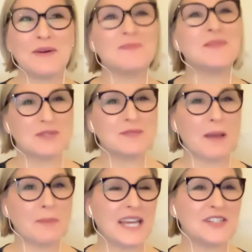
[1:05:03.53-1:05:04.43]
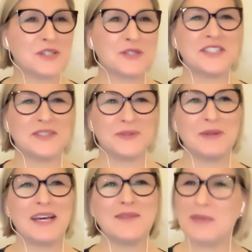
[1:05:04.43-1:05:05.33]
It was my pleasure
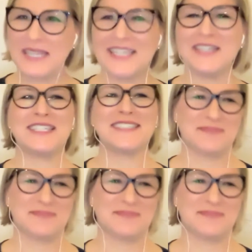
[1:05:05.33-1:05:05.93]
to be here.